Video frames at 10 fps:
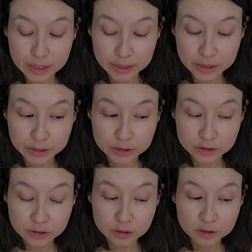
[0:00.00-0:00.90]

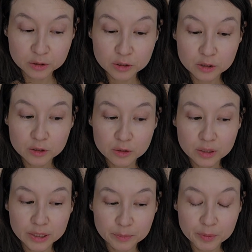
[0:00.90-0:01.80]
And Kuro
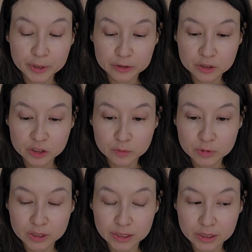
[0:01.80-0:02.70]
had been
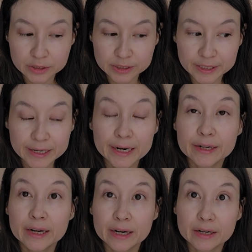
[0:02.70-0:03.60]
microchipped, and he had
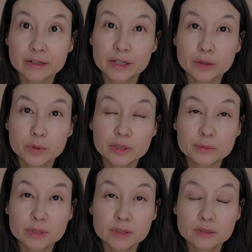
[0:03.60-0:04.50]
had a
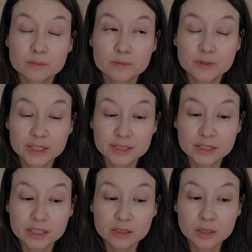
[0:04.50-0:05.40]
rabies
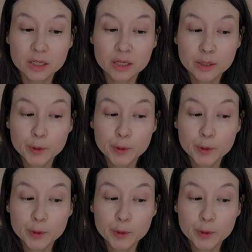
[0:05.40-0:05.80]
vaccine,